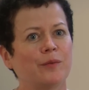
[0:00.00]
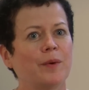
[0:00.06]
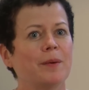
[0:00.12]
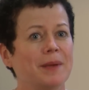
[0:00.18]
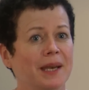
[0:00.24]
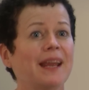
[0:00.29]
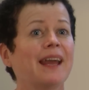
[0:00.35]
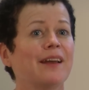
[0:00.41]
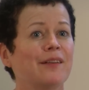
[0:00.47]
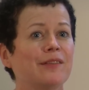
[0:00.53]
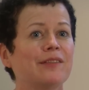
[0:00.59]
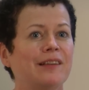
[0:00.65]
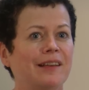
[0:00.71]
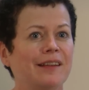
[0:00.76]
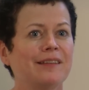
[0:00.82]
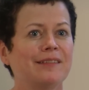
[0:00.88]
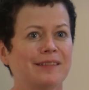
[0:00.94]
women
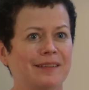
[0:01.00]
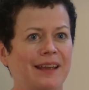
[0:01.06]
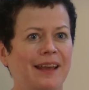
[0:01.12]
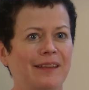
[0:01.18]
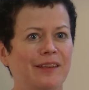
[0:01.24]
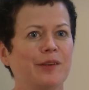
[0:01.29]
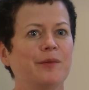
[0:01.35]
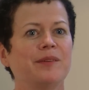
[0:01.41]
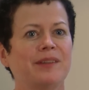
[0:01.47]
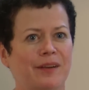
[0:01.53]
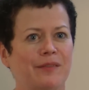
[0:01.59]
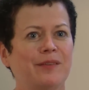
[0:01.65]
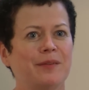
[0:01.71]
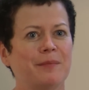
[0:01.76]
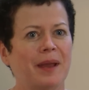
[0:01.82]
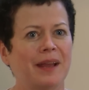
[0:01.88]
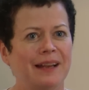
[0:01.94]
counsellors, and you would
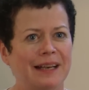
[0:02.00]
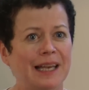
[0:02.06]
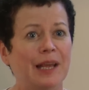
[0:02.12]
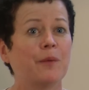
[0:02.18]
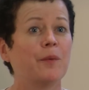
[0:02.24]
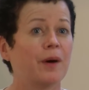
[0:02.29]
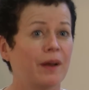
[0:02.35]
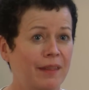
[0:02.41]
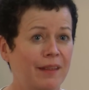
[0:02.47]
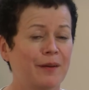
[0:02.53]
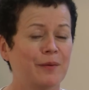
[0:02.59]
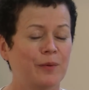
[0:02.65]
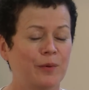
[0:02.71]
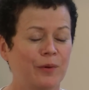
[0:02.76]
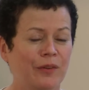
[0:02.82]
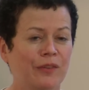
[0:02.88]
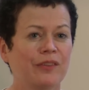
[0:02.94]
have to make clear why
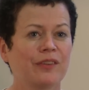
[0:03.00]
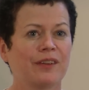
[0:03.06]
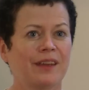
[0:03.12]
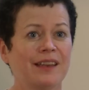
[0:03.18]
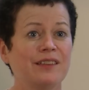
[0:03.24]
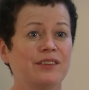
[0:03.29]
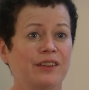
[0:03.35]
that was and